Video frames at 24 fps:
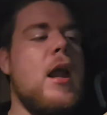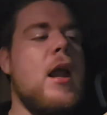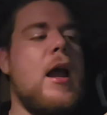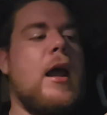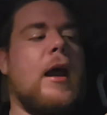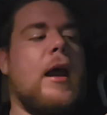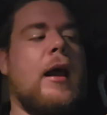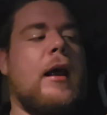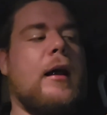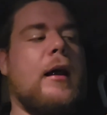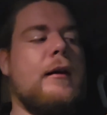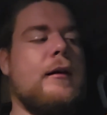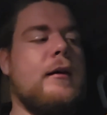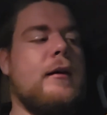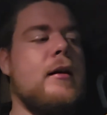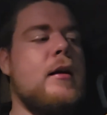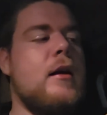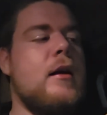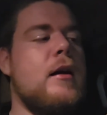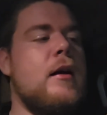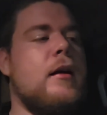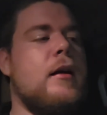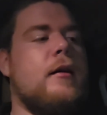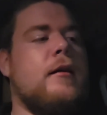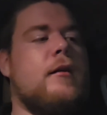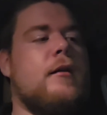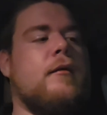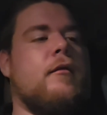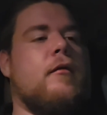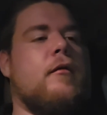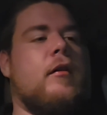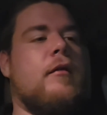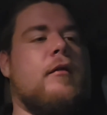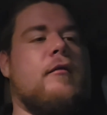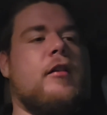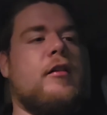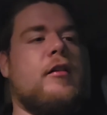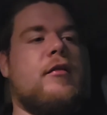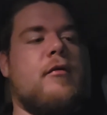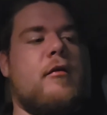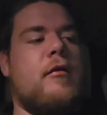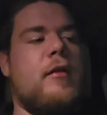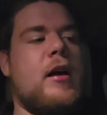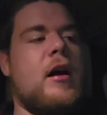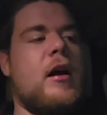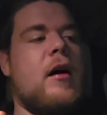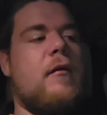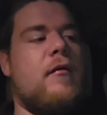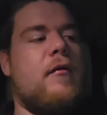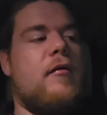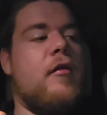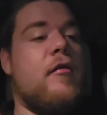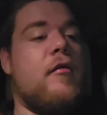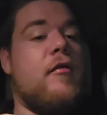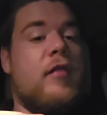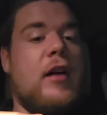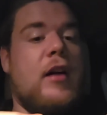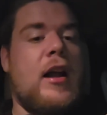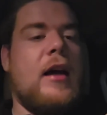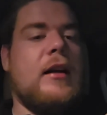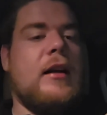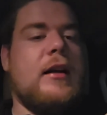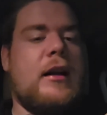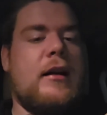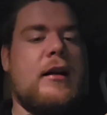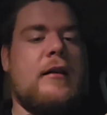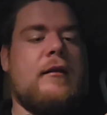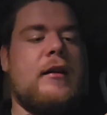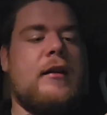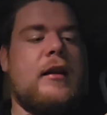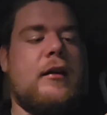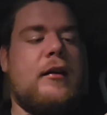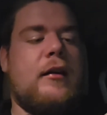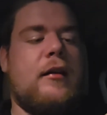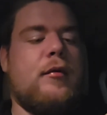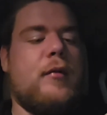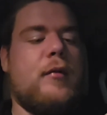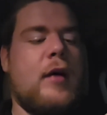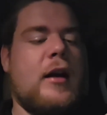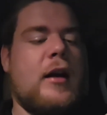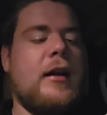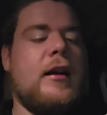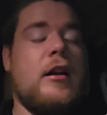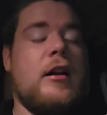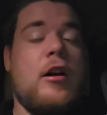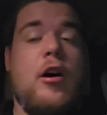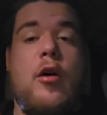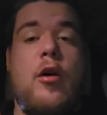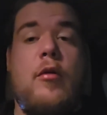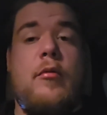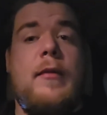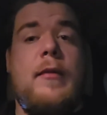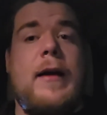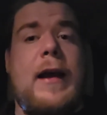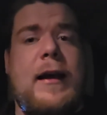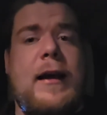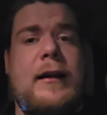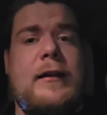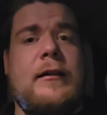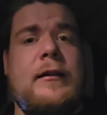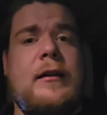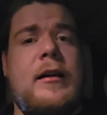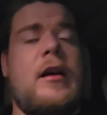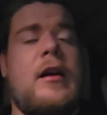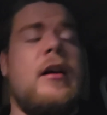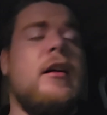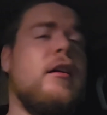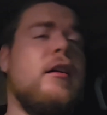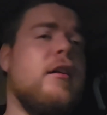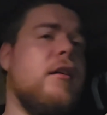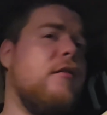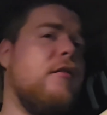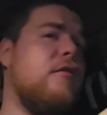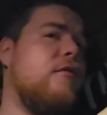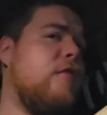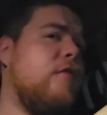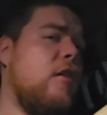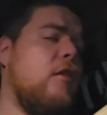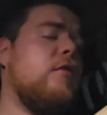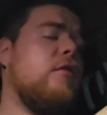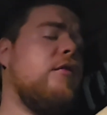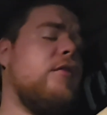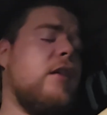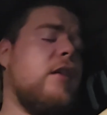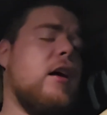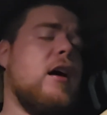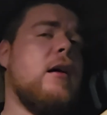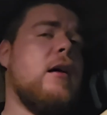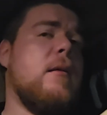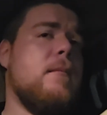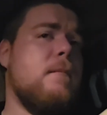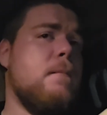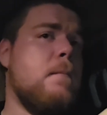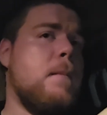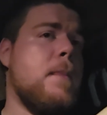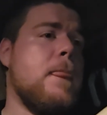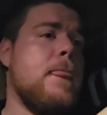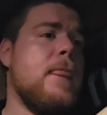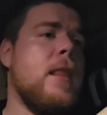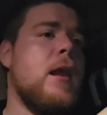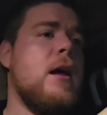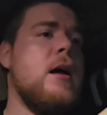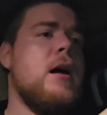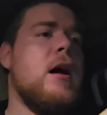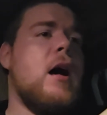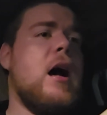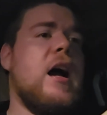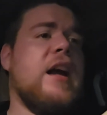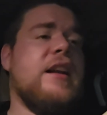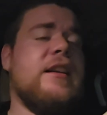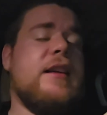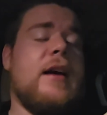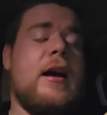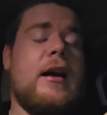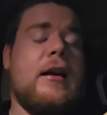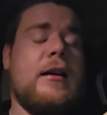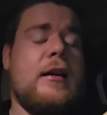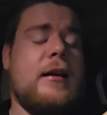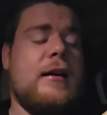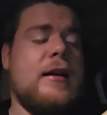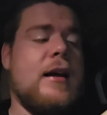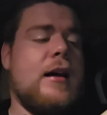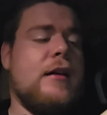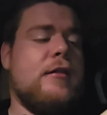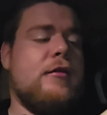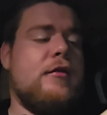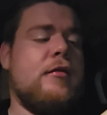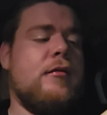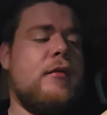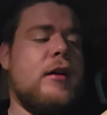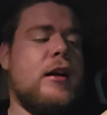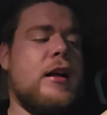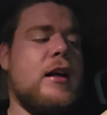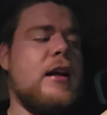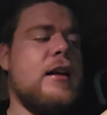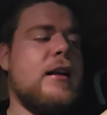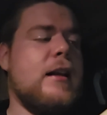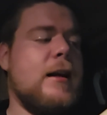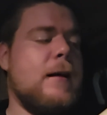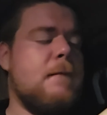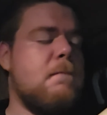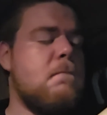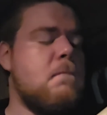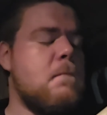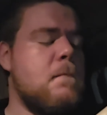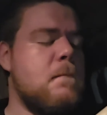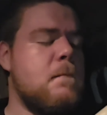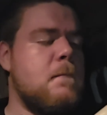And what's really helpful for that, this is why I did OMAD the first time I dieted down to 180,